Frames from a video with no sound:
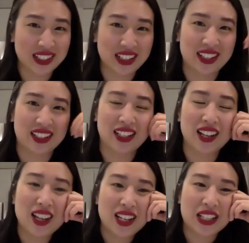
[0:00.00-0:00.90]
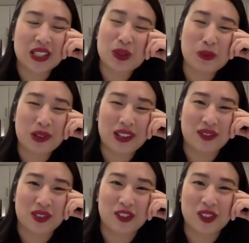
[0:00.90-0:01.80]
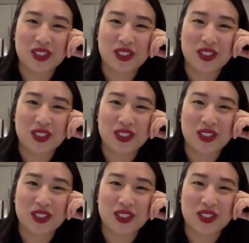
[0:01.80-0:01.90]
I think that it's so important for folks